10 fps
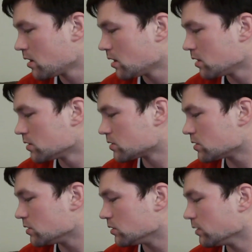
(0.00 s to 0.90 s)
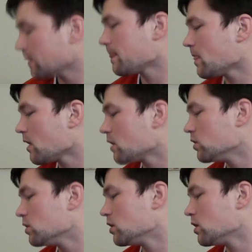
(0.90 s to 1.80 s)
So,
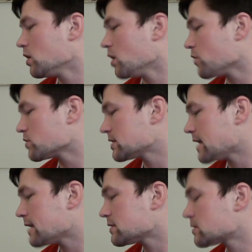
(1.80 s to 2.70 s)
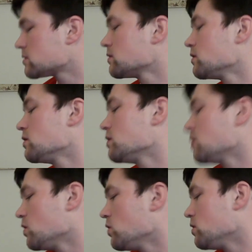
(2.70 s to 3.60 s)
other stats,
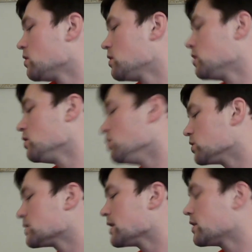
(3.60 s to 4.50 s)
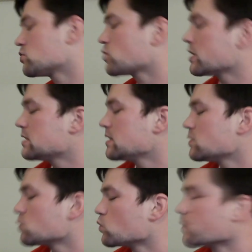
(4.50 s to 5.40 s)
looks like Tri-Cities
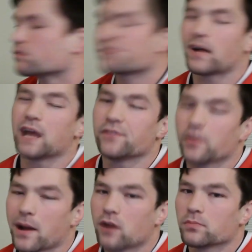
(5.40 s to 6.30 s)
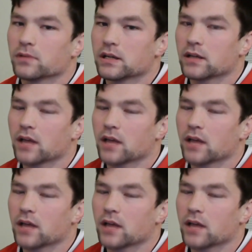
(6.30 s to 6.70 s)
was 1 for 5 on the power play,